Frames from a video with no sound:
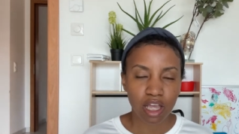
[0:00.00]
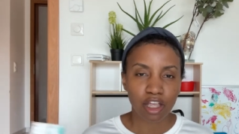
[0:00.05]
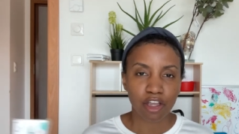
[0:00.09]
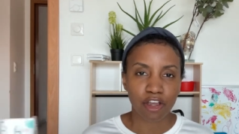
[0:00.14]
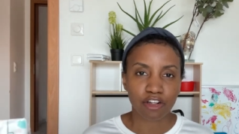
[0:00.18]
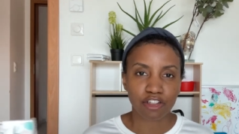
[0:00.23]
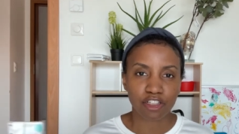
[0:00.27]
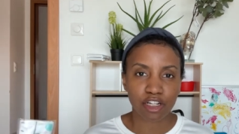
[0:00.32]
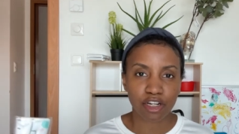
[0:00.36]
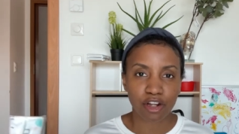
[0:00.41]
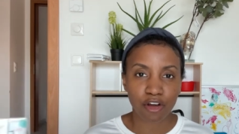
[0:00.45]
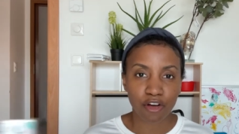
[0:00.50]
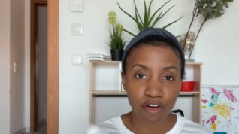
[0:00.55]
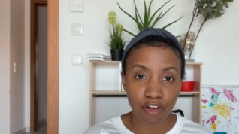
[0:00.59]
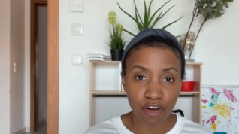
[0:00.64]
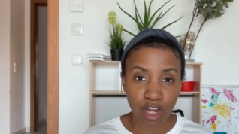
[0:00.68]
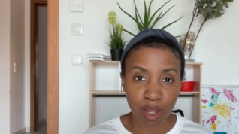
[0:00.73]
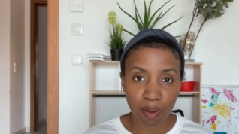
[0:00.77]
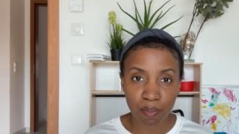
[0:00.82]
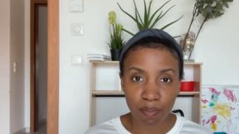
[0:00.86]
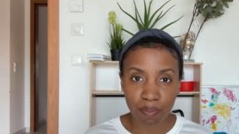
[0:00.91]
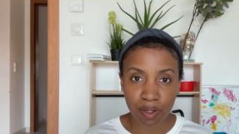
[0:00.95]
you're trying to
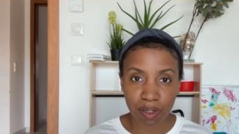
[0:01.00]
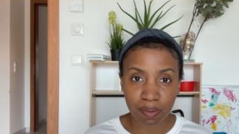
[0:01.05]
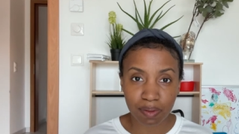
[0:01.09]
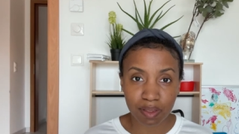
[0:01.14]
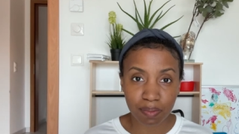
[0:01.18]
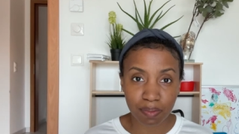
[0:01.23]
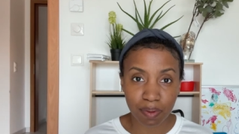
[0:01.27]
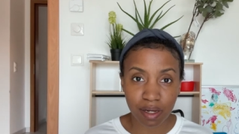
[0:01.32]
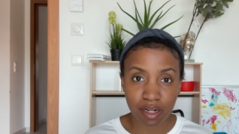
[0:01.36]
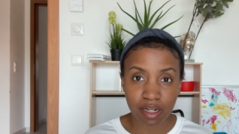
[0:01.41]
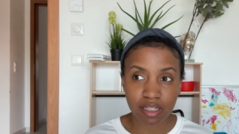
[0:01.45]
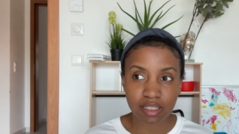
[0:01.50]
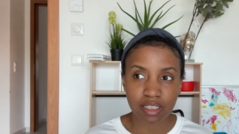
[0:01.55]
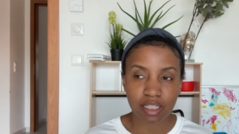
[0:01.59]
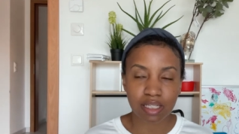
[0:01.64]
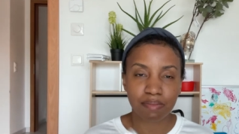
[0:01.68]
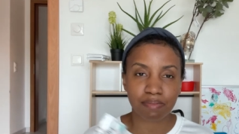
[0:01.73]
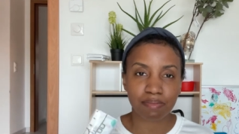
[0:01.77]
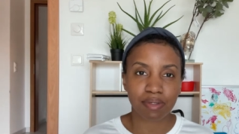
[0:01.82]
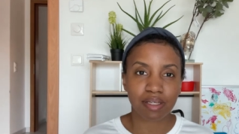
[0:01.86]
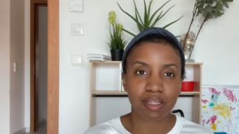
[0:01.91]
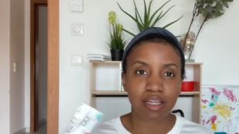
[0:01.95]
hurry up and put them on the potty
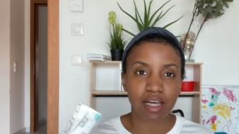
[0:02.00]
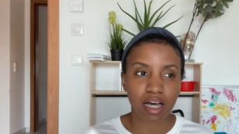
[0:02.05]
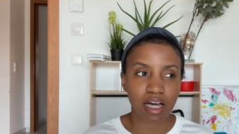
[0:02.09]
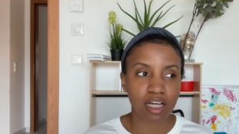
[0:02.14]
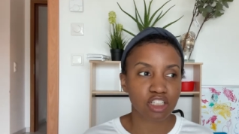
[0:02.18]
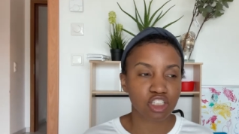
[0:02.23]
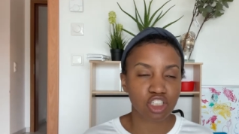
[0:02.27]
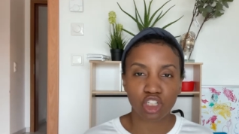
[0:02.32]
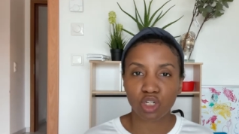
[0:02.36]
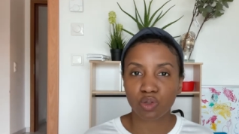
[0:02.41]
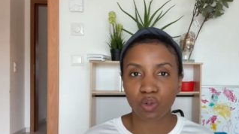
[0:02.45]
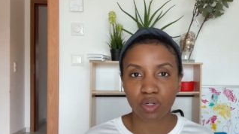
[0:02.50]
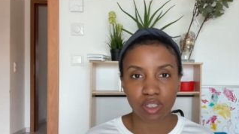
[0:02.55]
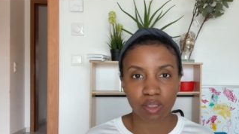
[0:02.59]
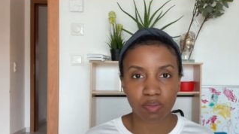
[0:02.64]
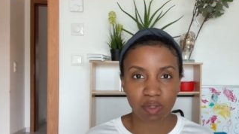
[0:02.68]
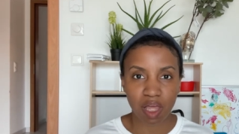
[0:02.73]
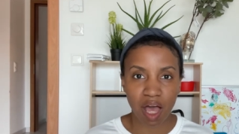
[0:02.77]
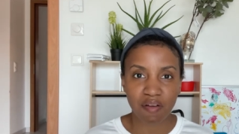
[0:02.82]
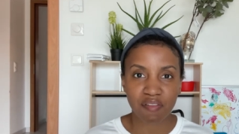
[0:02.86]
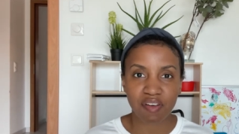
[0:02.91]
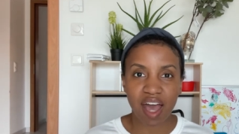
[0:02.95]
seat because you don't want them
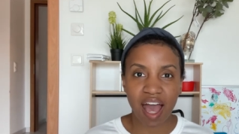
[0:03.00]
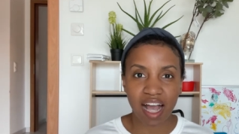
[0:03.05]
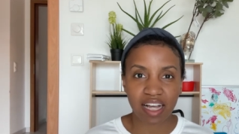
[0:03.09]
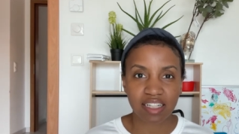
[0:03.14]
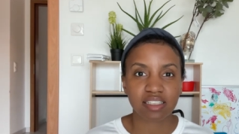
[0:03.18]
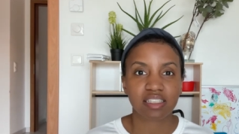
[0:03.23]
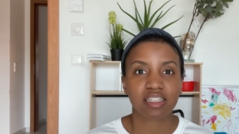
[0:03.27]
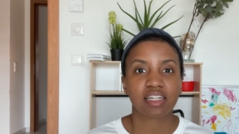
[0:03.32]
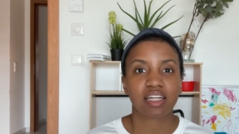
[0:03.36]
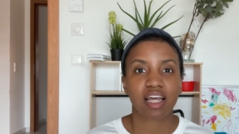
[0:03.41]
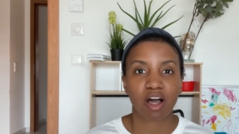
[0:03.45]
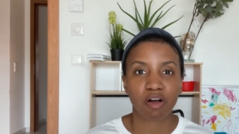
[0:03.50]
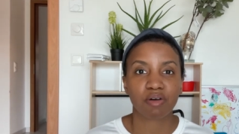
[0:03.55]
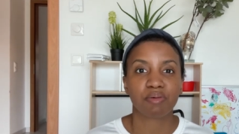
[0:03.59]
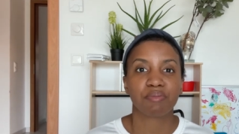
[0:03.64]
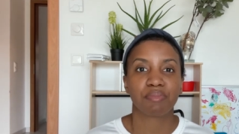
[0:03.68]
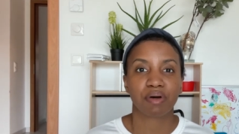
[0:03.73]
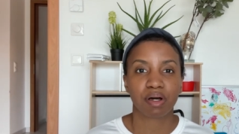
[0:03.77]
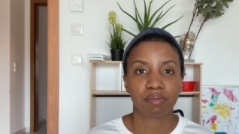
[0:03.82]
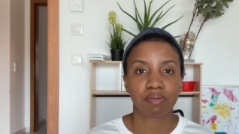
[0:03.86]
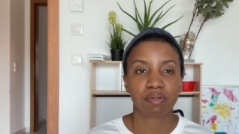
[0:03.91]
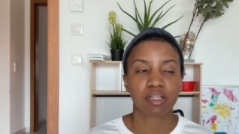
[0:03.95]
to have an accident out in
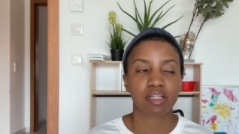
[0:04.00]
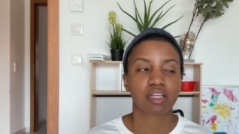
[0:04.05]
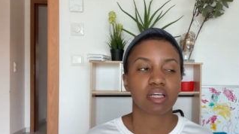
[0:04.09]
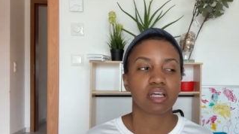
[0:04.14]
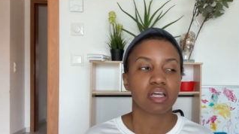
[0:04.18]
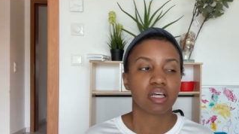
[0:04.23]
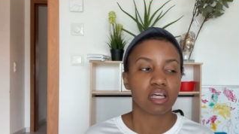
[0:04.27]
public.